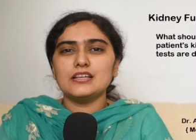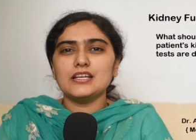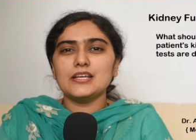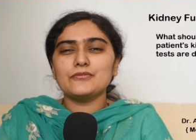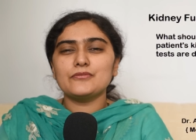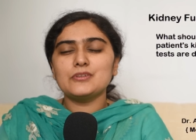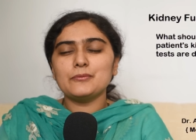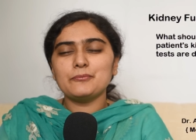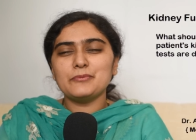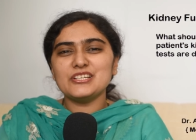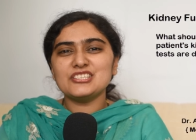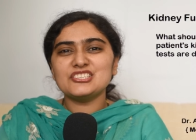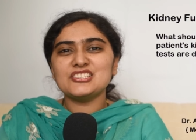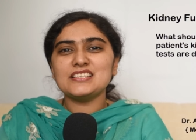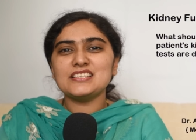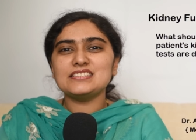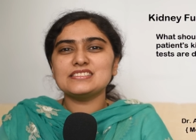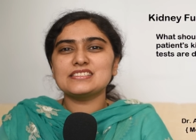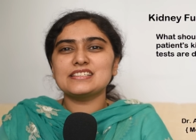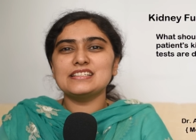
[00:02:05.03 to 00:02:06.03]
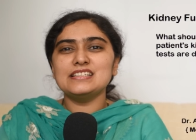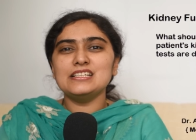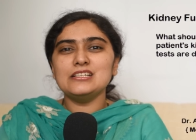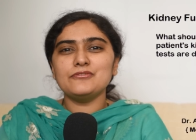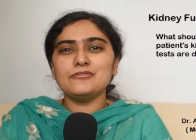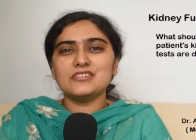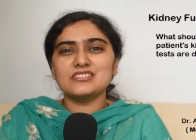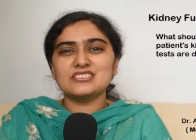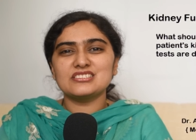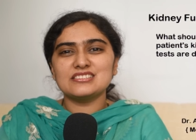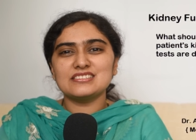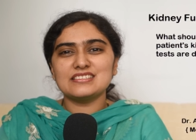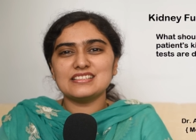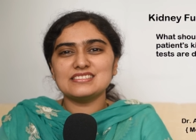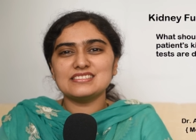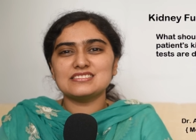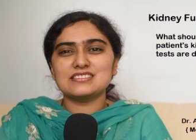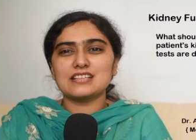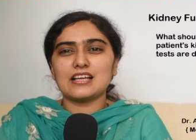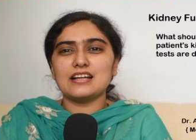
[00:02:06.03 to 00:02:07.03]
If the patient's kidney function
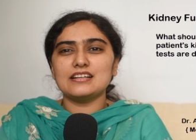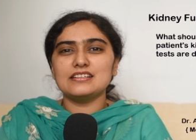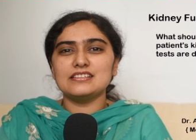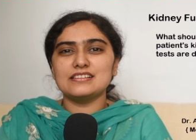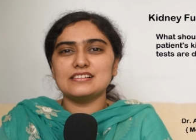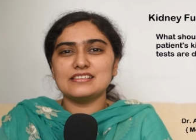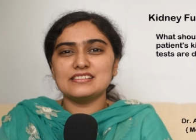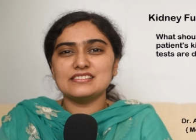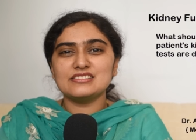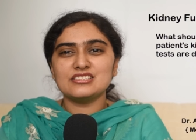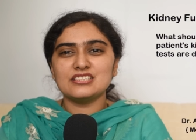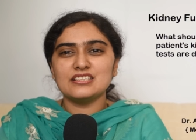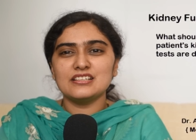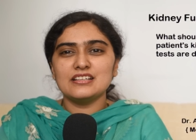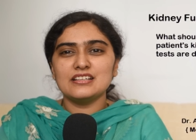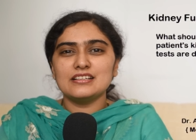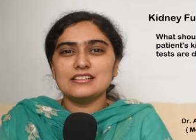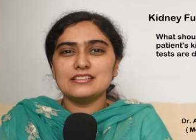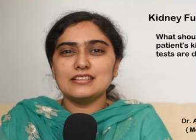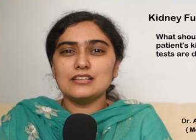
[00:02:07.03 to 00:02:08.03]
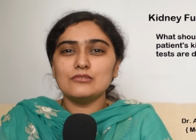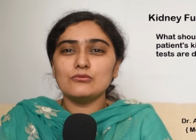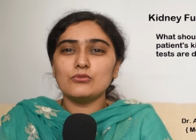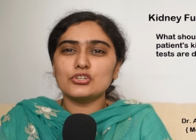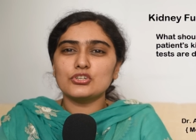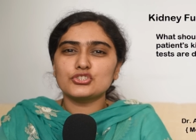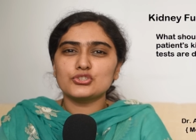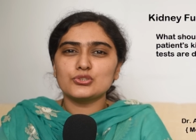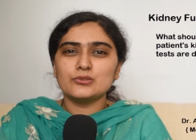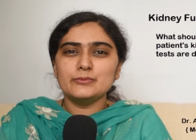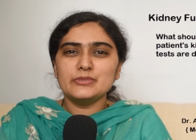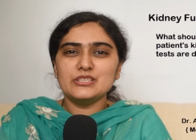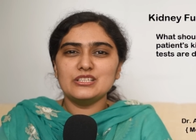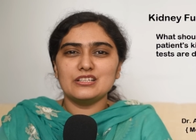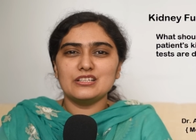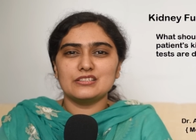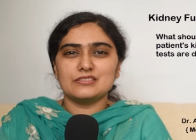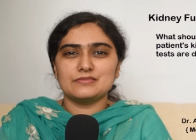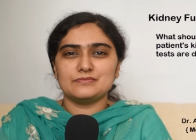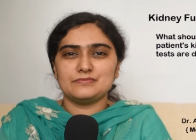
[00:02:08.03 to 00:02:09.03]
tests are deranged, then what should be
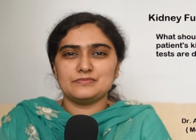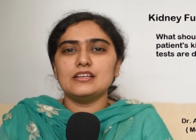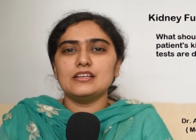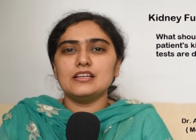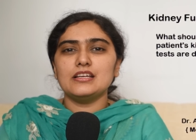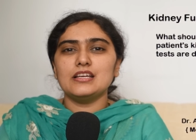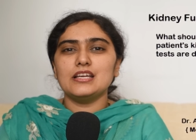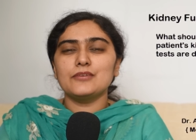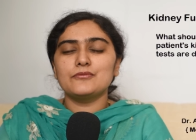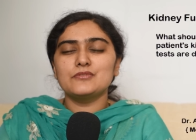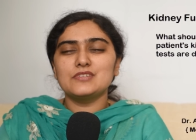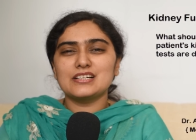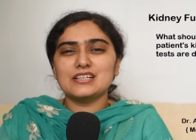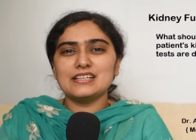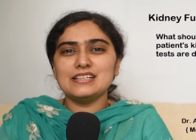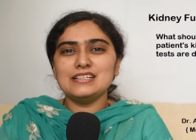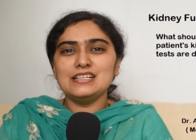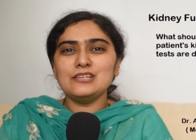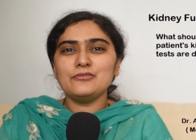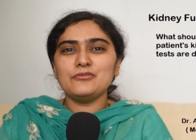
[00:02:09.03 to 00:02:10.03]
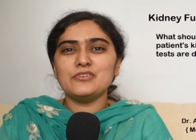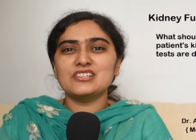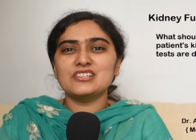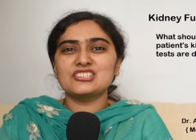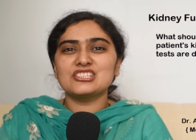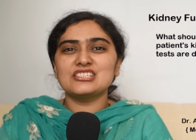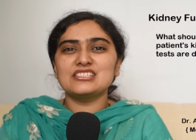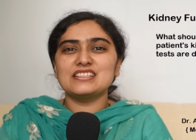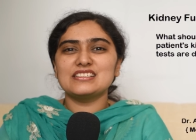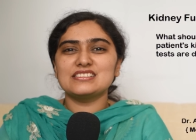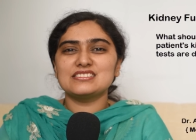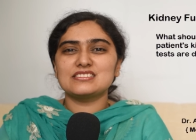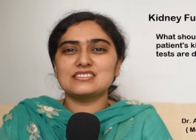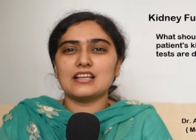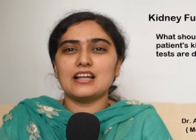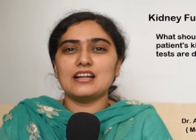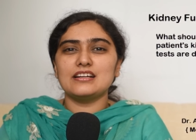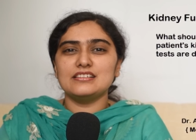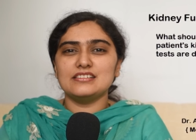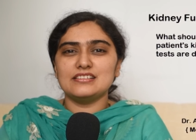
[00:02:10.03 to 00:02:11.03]
done? If the kidney function tests
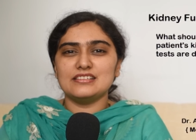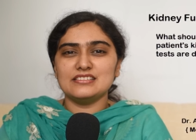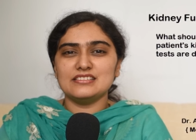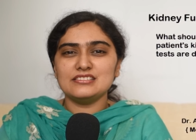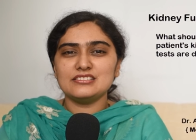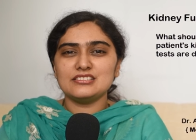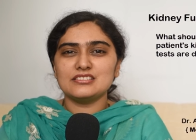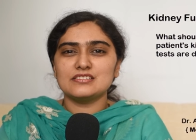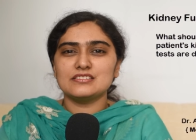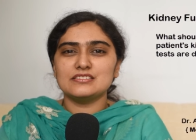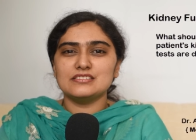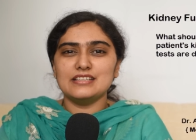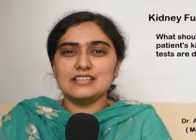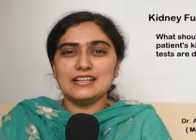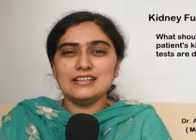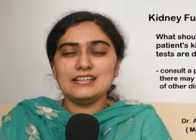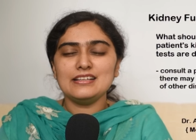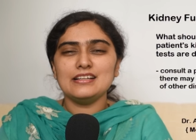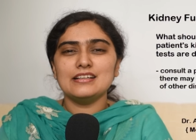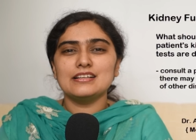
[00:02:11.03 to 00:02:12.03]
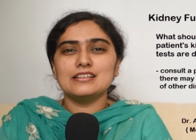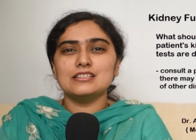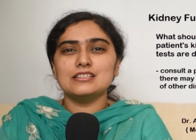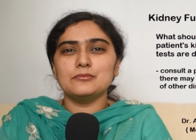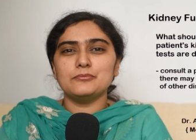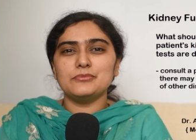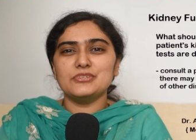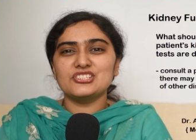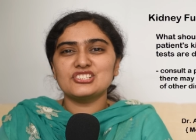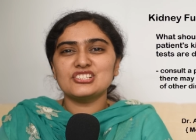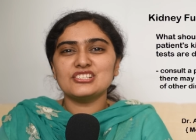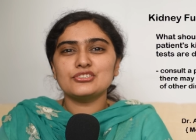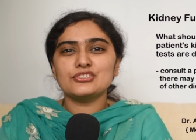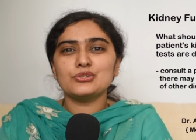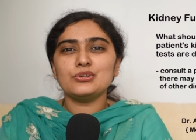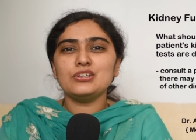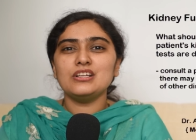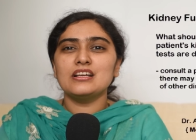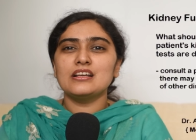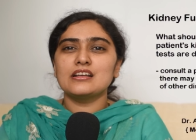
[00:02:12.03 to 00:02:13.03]
are deranged, then the patient
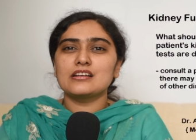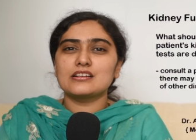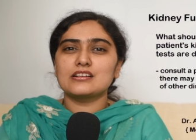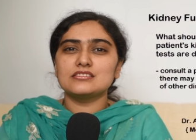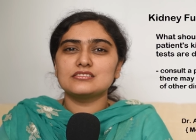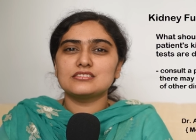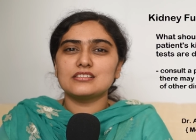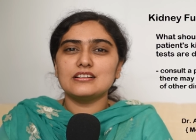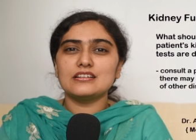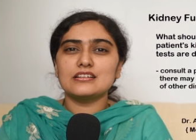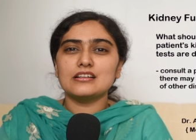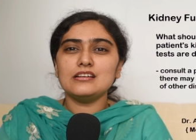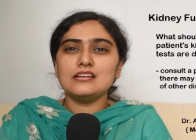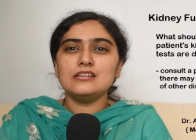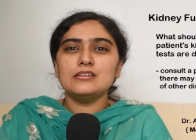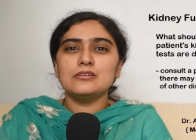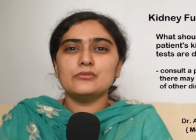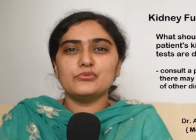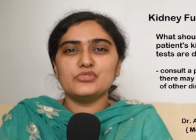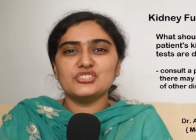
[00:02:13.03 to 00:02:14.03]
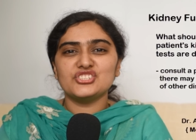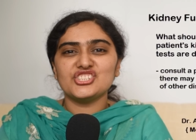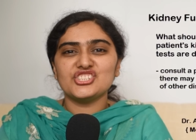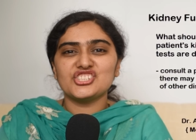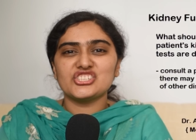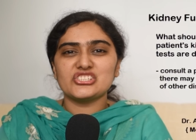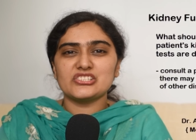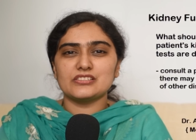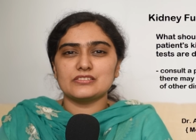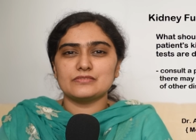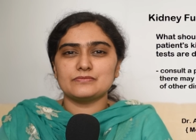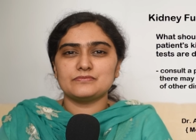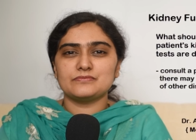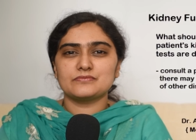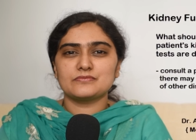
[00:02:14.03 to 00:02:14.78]
should consult a physician.